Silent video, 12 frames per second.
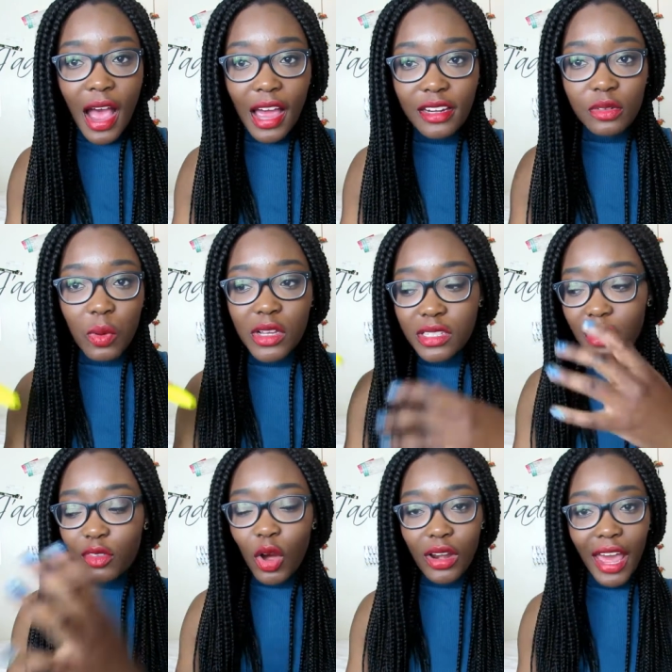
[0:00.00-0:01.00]
and once
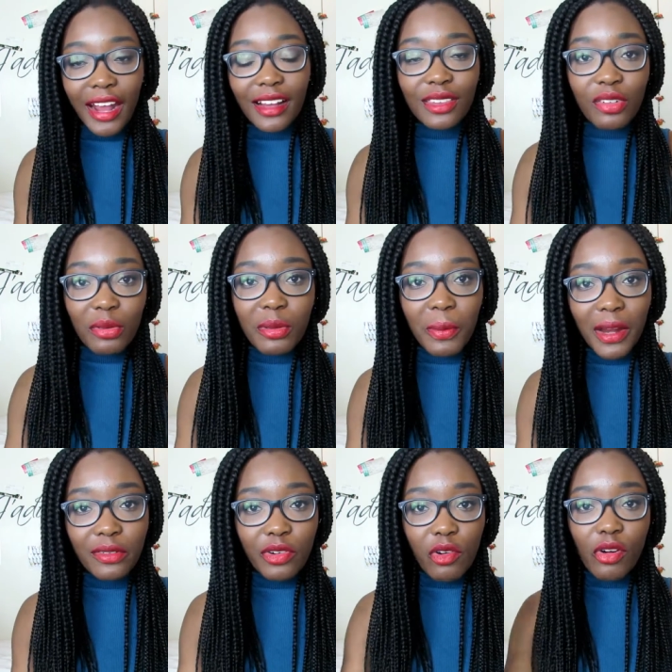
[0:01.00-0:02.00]
I've got length from the
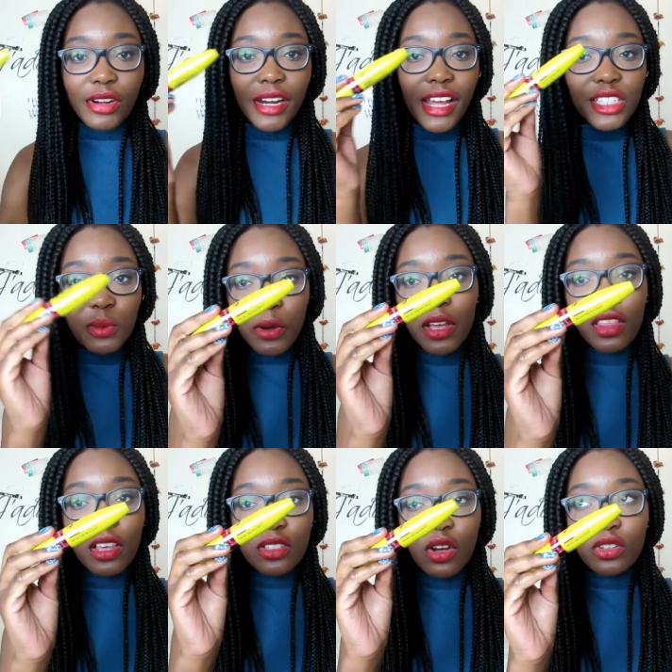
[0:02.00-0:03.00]
Benefit Roller Lash,
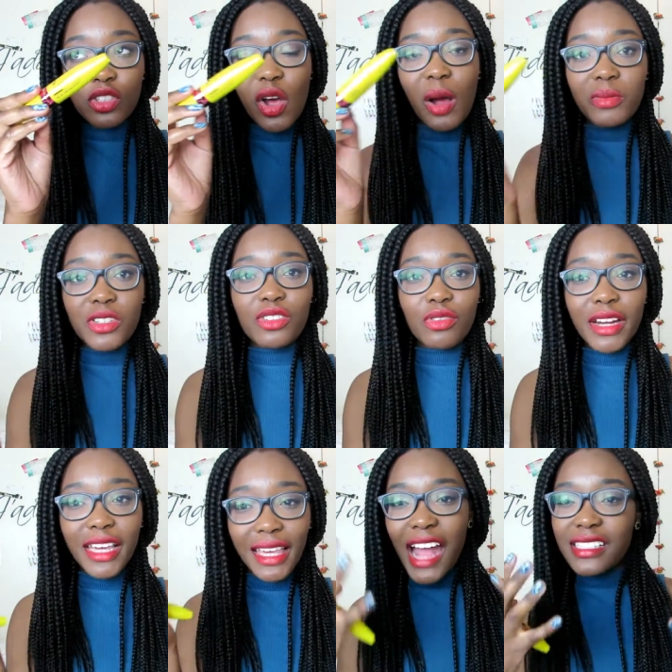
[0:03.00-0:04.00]
putting this on top just
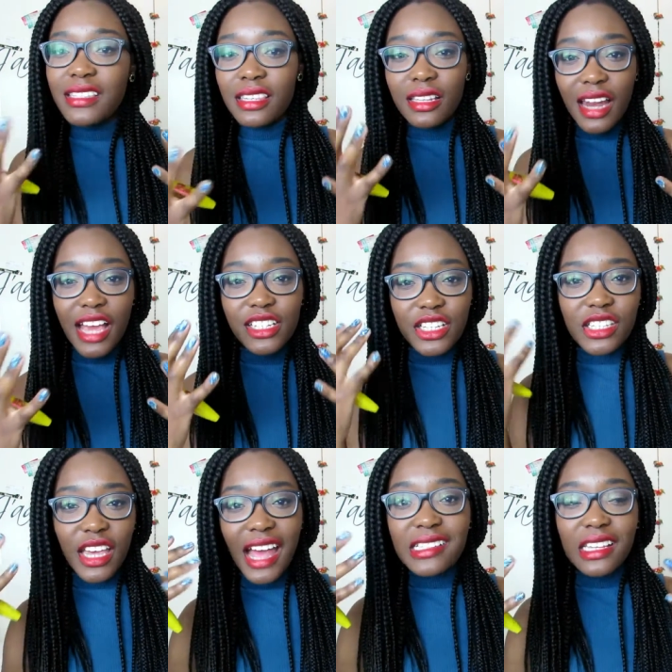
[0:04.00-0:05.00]
really adds to the
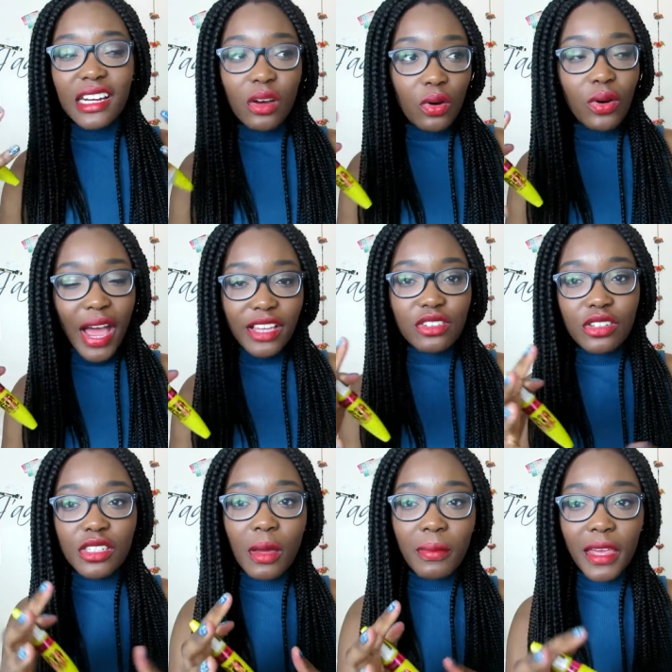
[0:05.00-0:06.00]
lashes. It adds a little
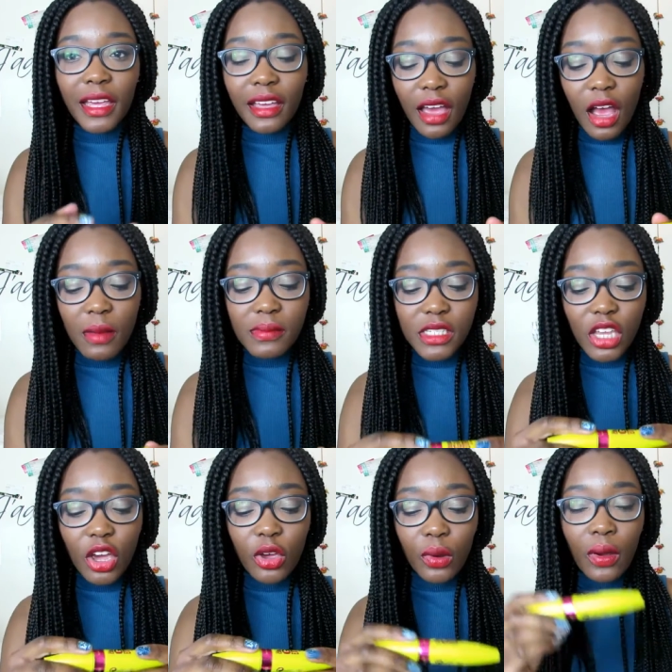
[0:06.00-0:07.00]
extra something.
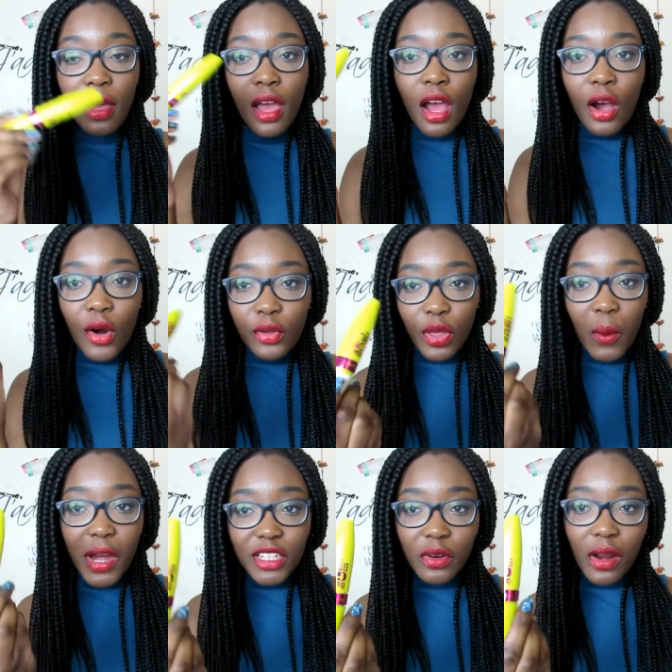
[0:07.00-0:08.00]
So
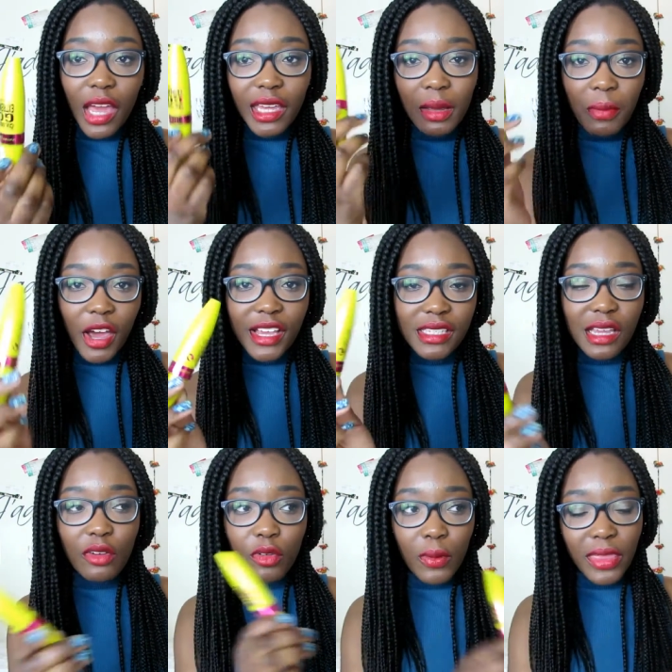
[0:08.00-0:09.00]
although I don't like it by
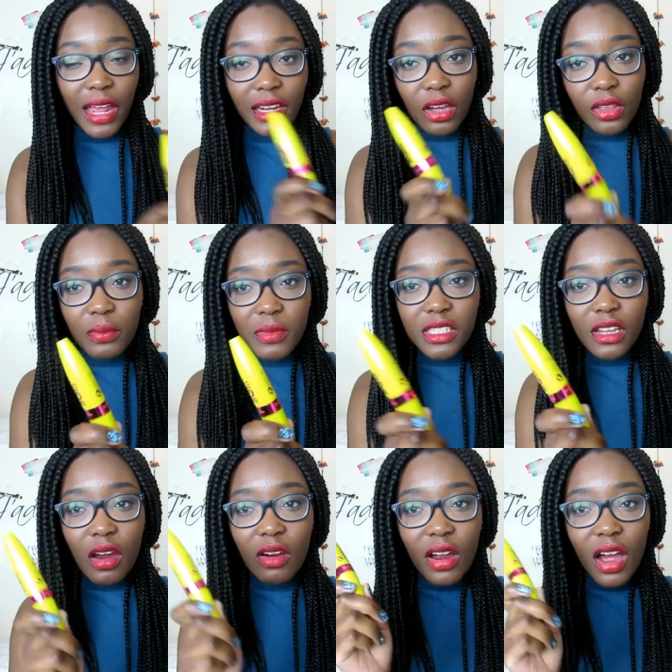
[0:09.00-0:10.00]
itself or with any other
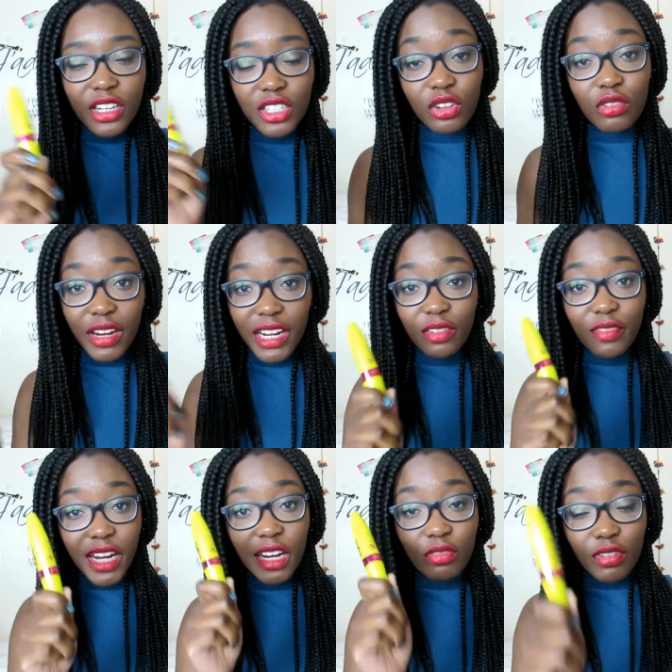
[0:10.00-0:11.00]
mascara, I do really,
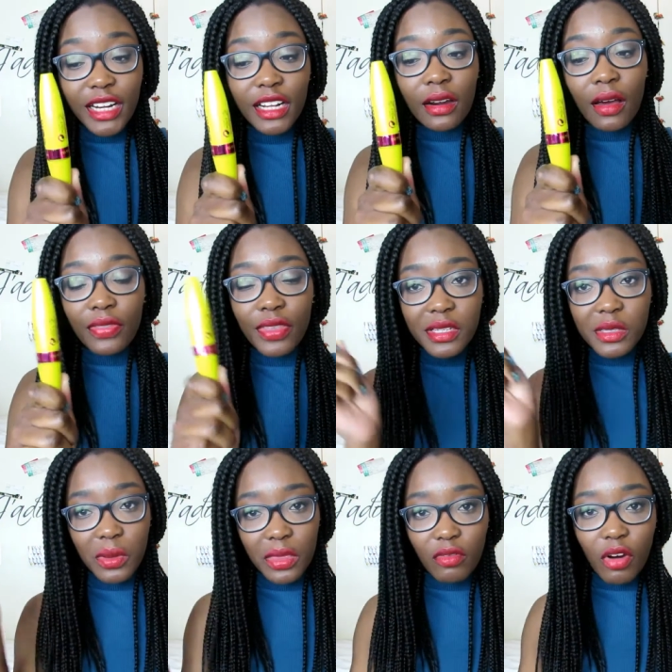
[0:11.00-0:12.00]
really, really love this with the